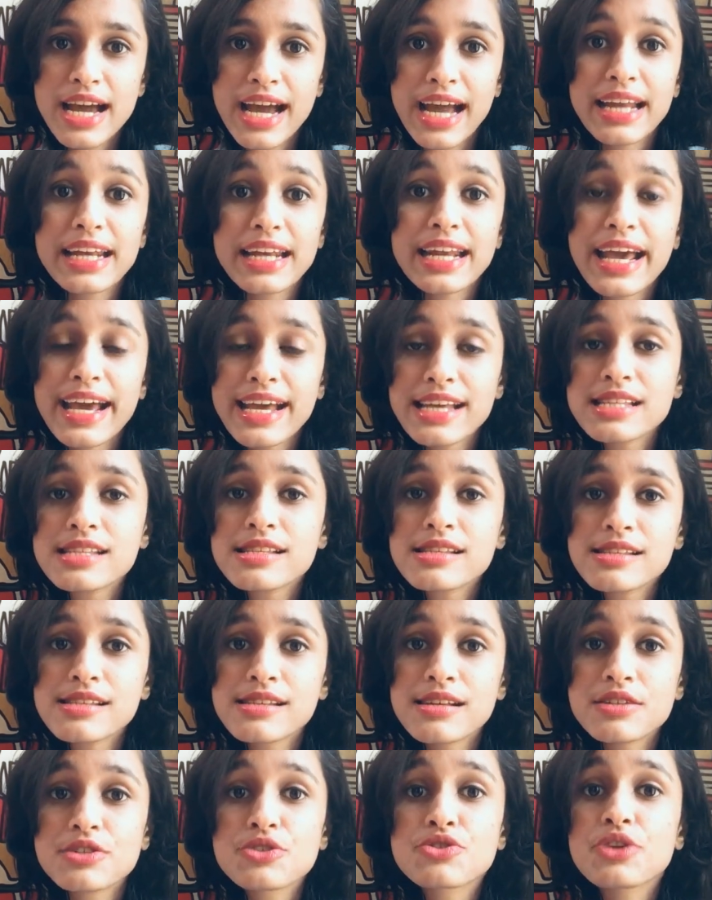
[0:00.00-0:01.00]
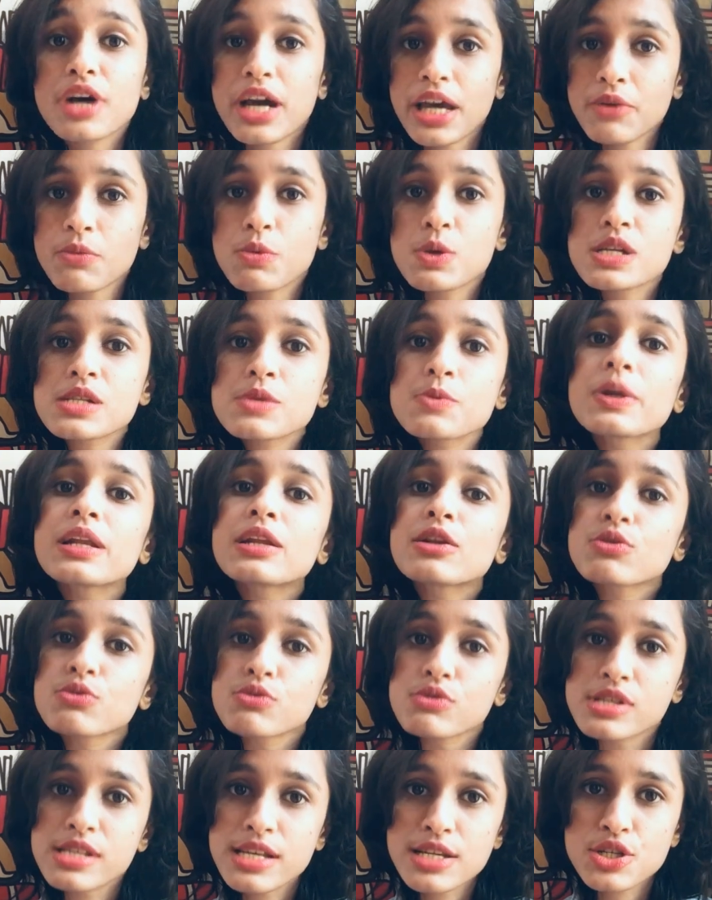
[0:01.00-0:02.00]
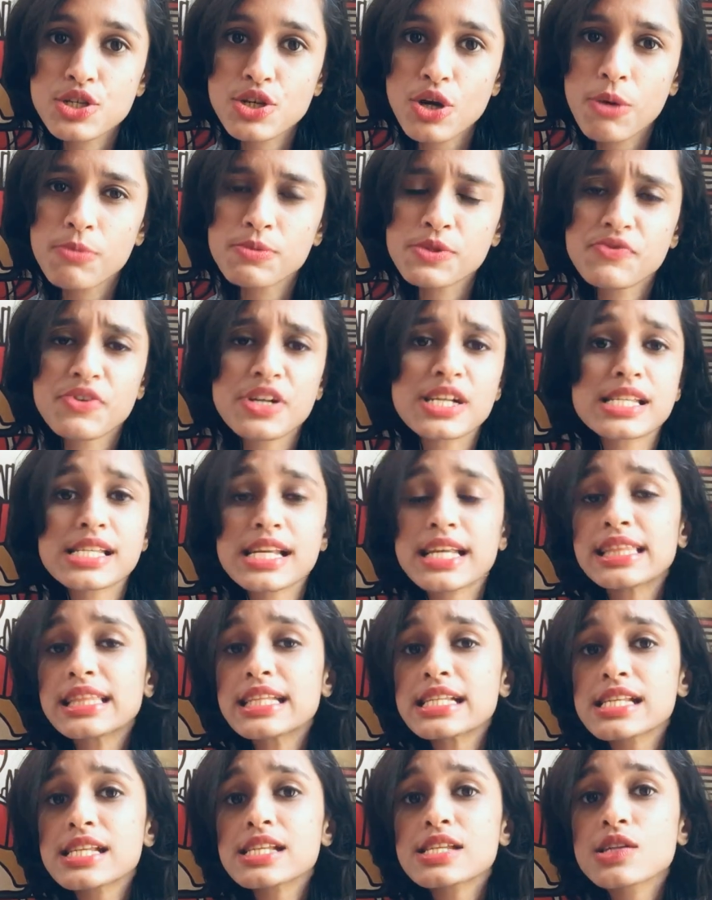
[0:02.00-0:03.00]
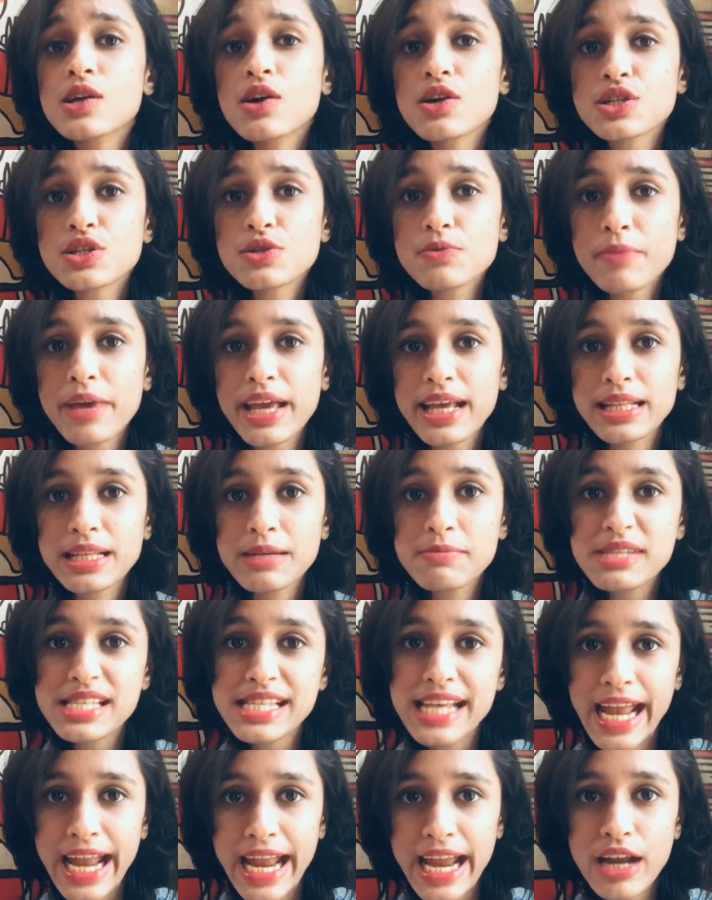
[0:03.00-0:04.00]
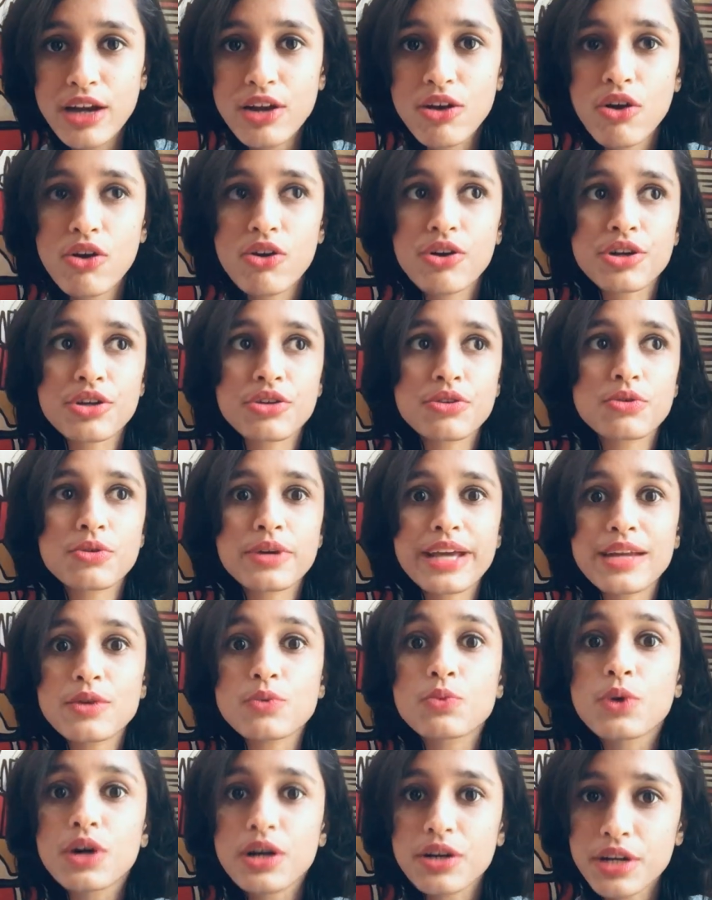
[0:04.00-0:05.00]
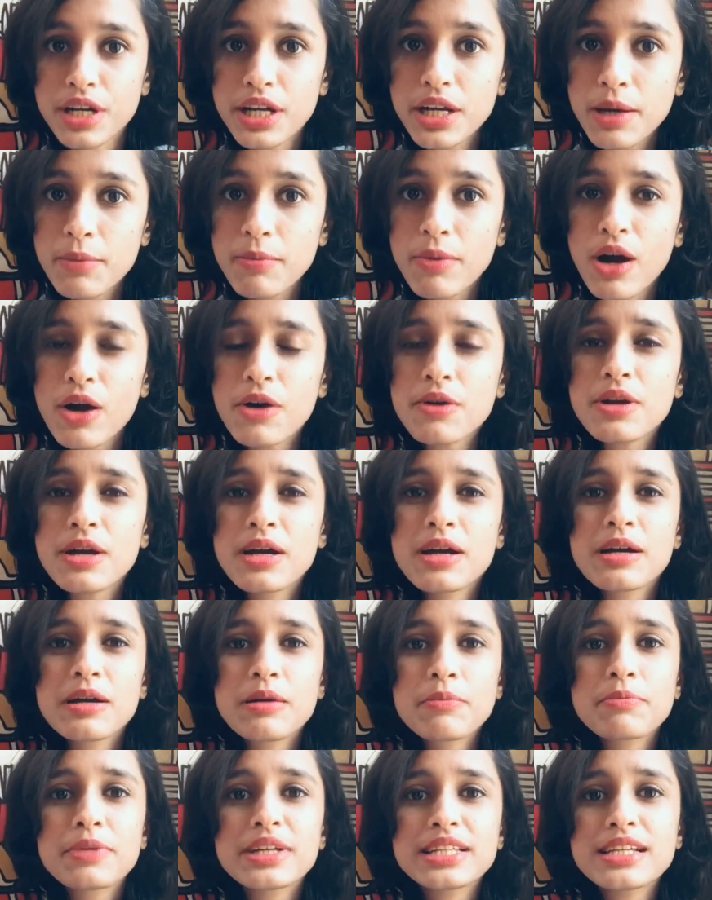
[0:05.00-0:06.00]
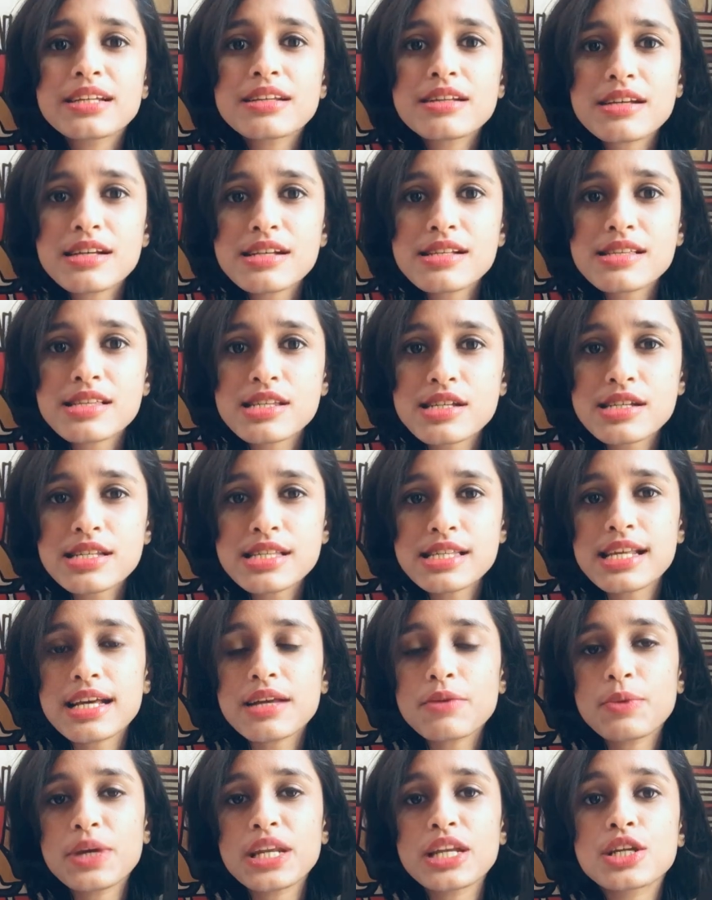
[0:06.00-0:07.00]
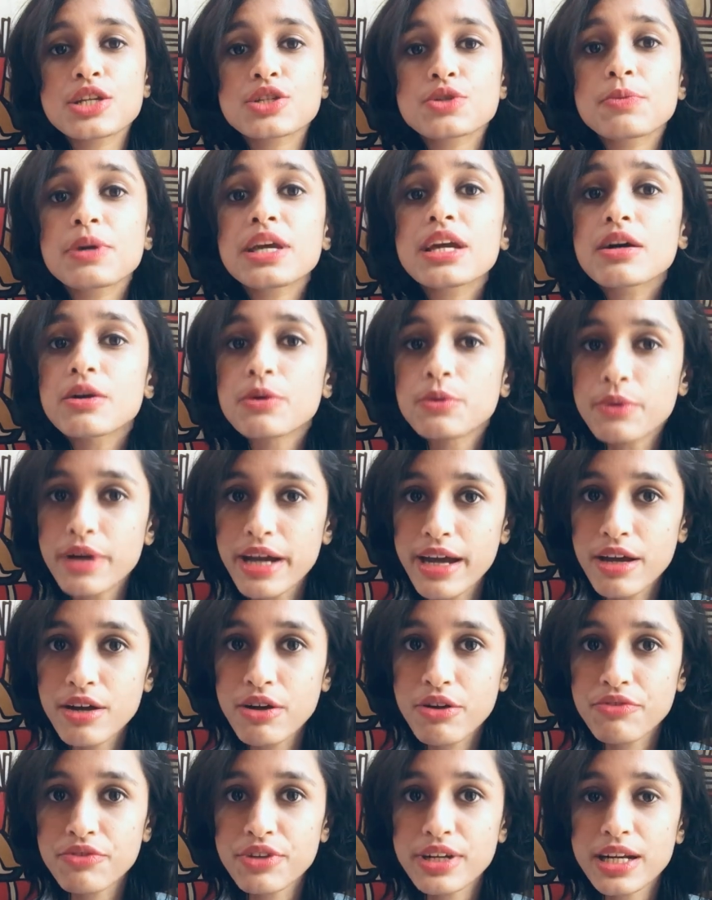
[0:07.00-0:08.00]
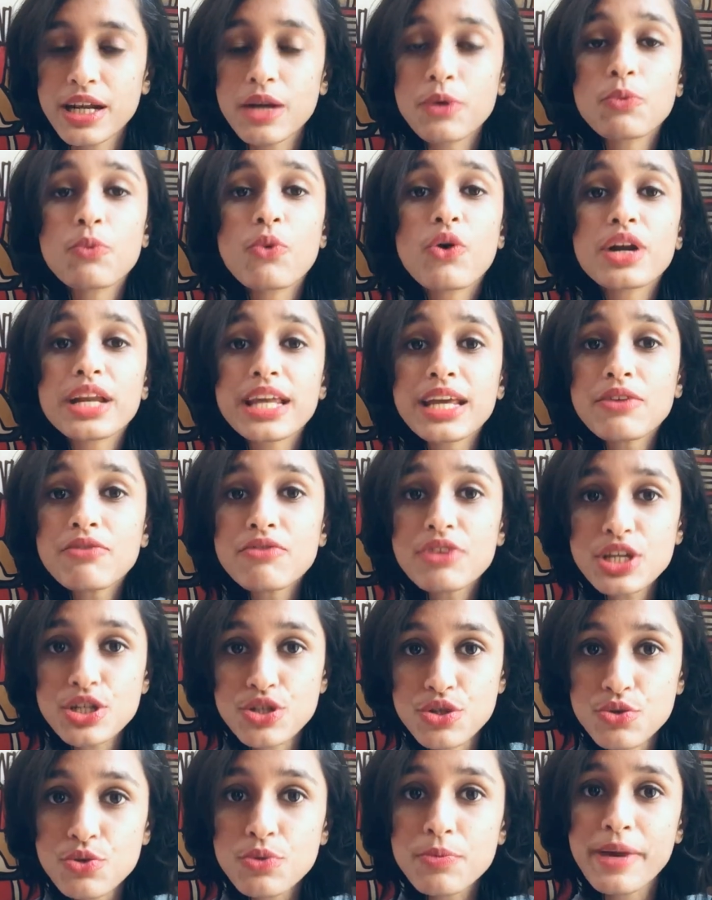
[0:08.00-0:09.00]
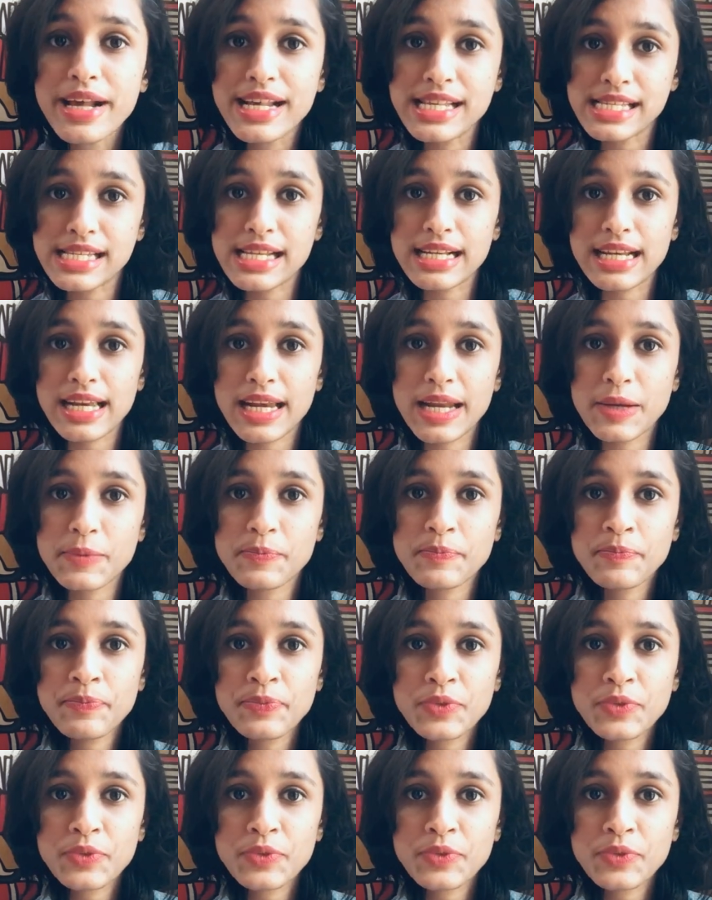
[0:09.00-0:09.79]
And hence, drivers will lose their jobs first. And this is not to make them scared or, you know, get worried about. But then it's just that we need to be aware of it. And what can we do, basically?